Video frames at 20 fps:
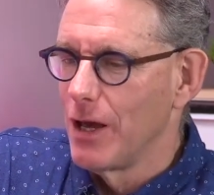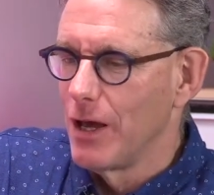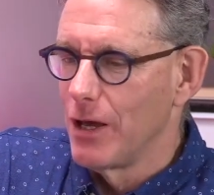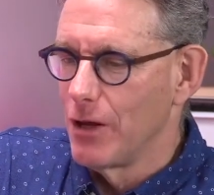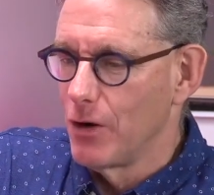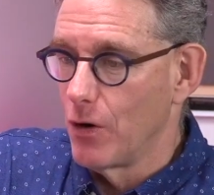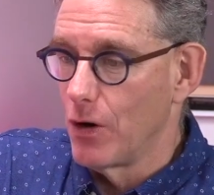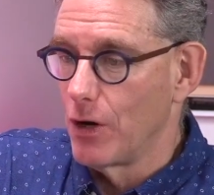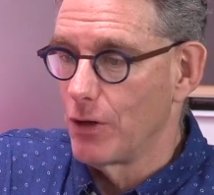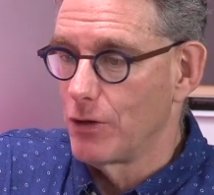
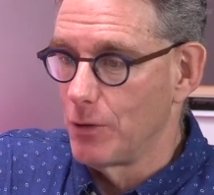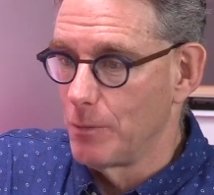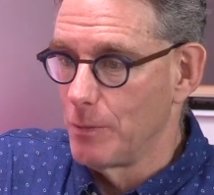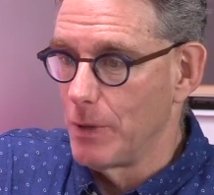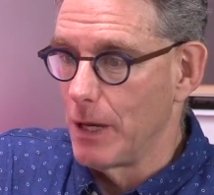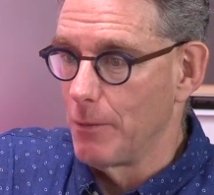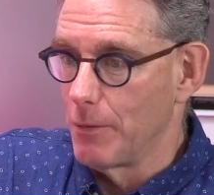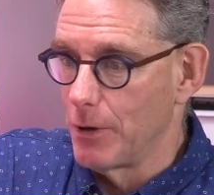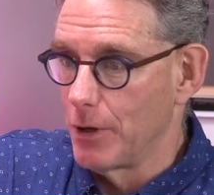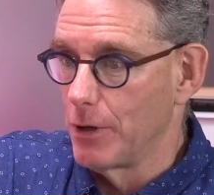in order to
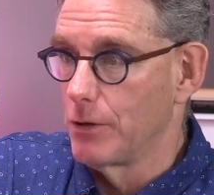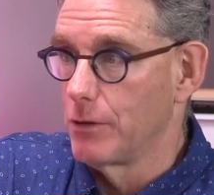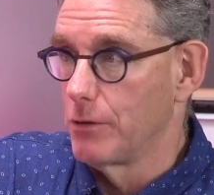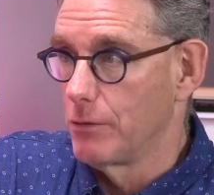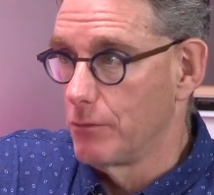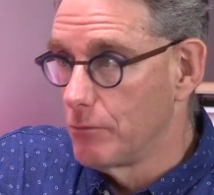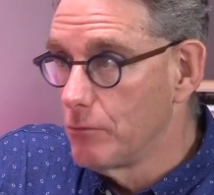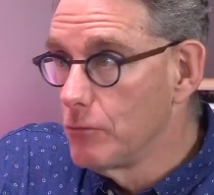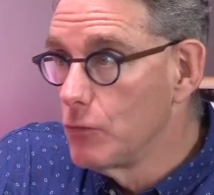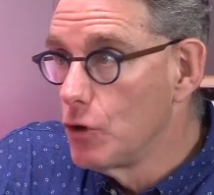be able to
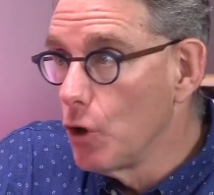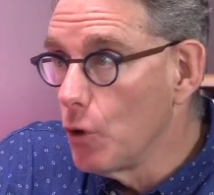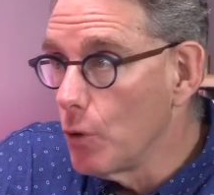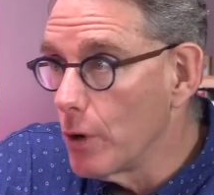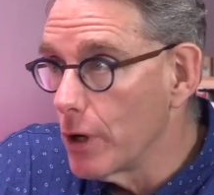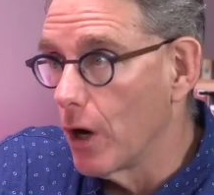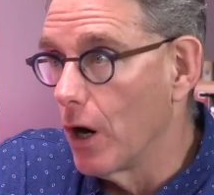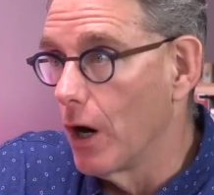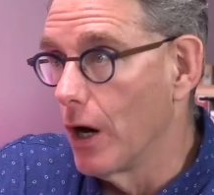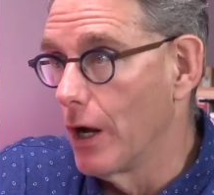do
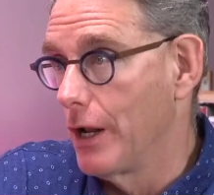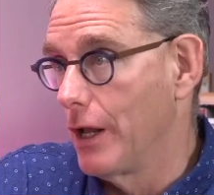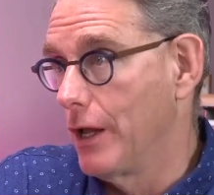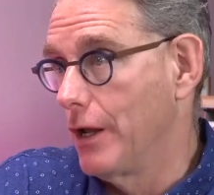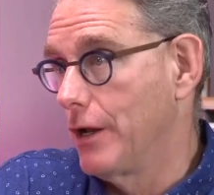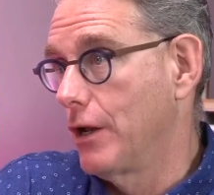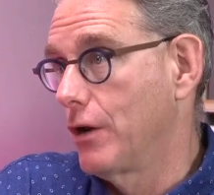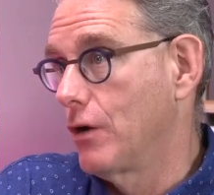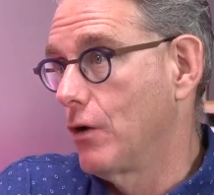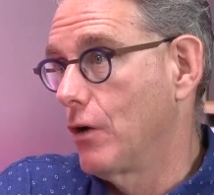an
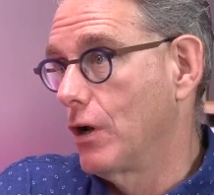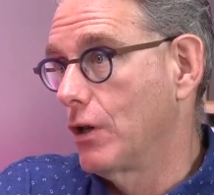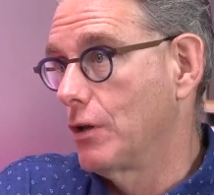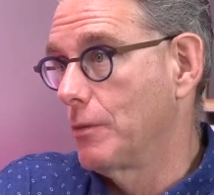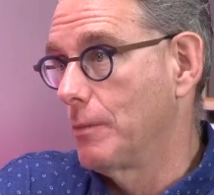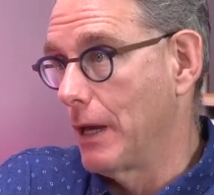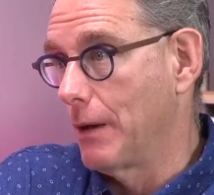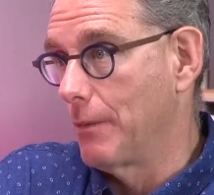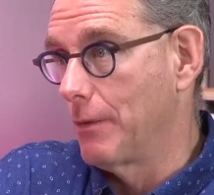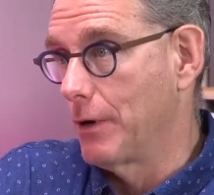audit, in order to
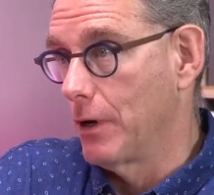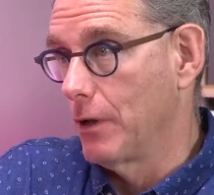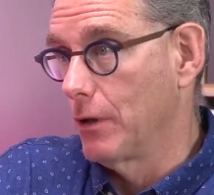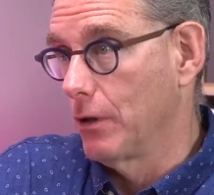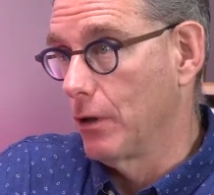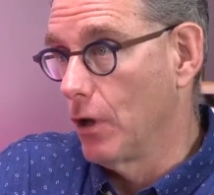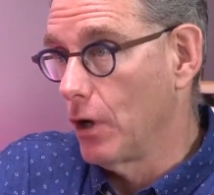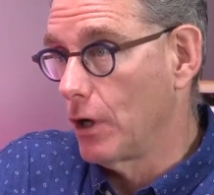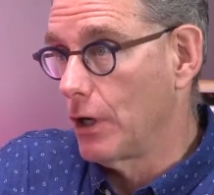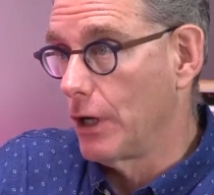be able to
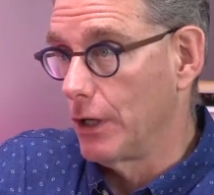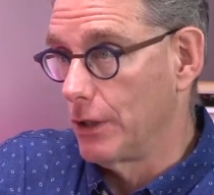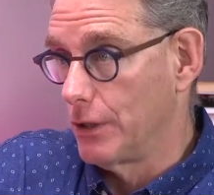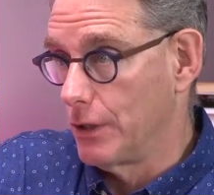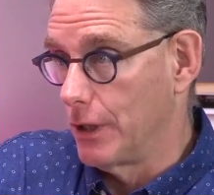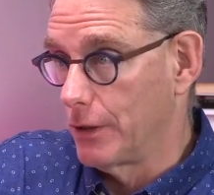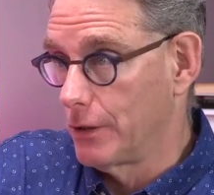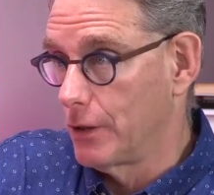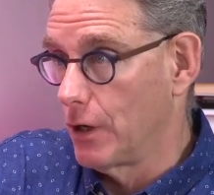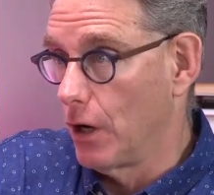look
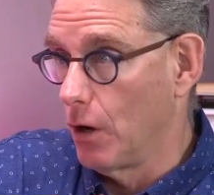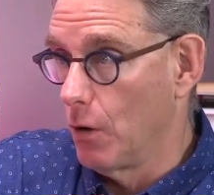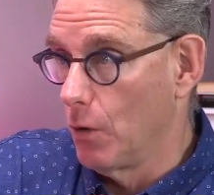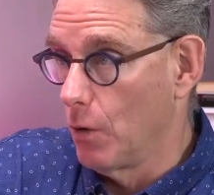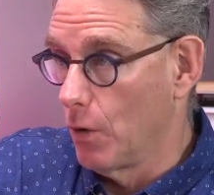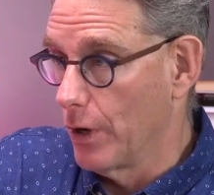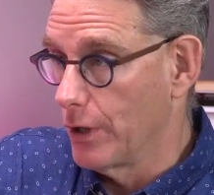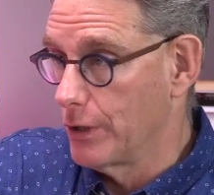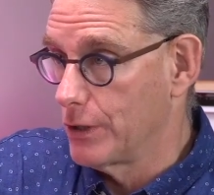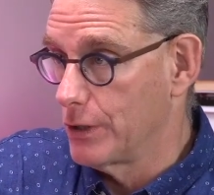at
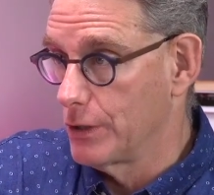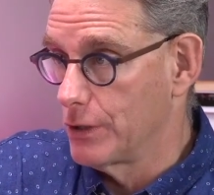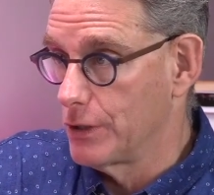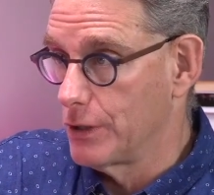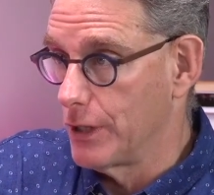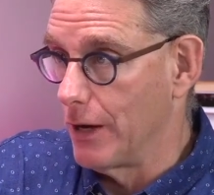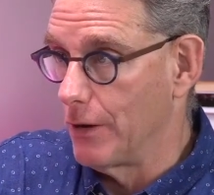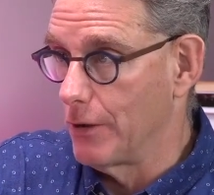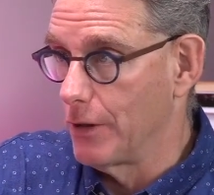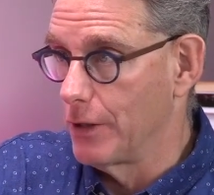cohorts and
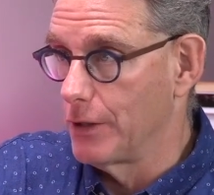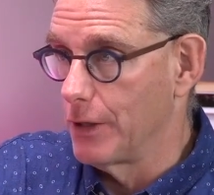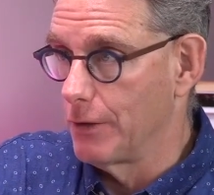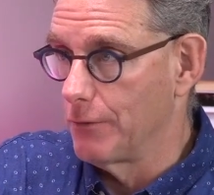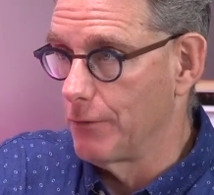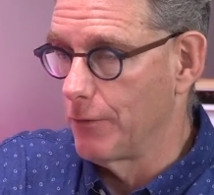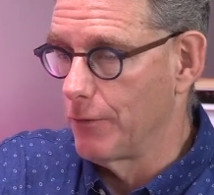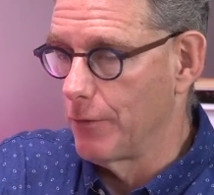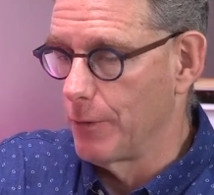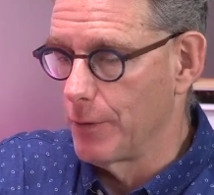see how they
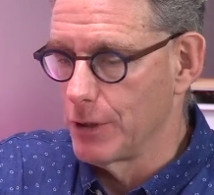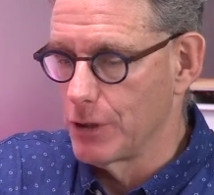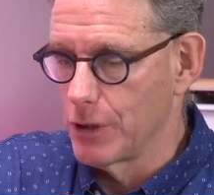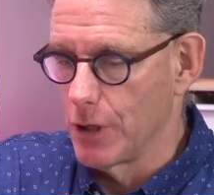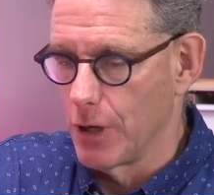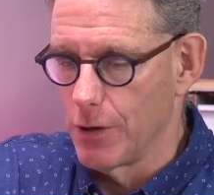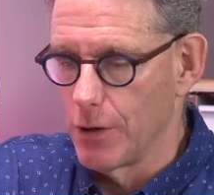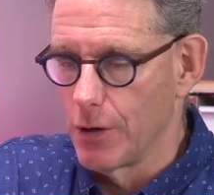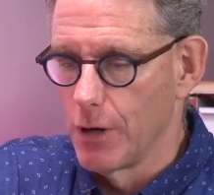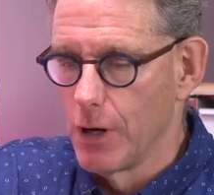differ from each
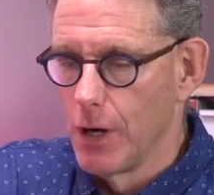other.